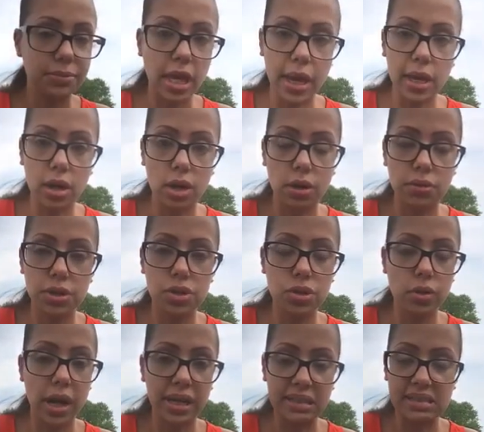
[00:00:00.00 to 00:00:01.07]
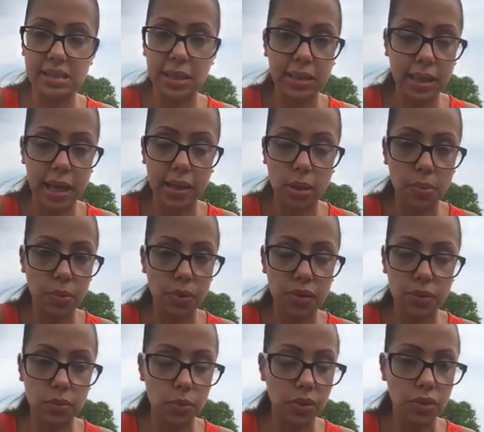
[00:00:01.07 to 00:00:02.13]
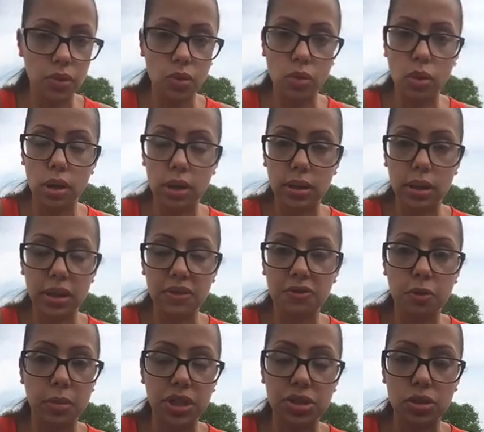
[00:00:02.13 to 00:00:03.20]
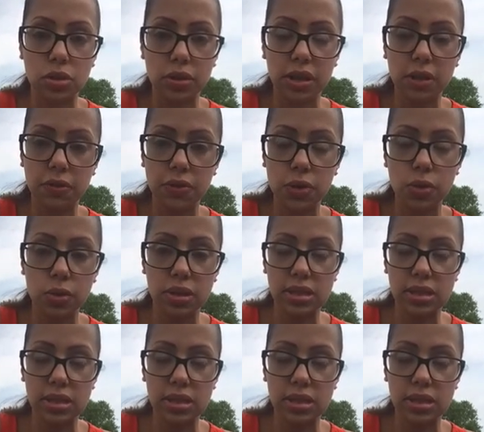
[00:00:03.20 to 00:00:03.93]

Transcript: I encourage you, I can set that up with, with you, uh, an informational interview.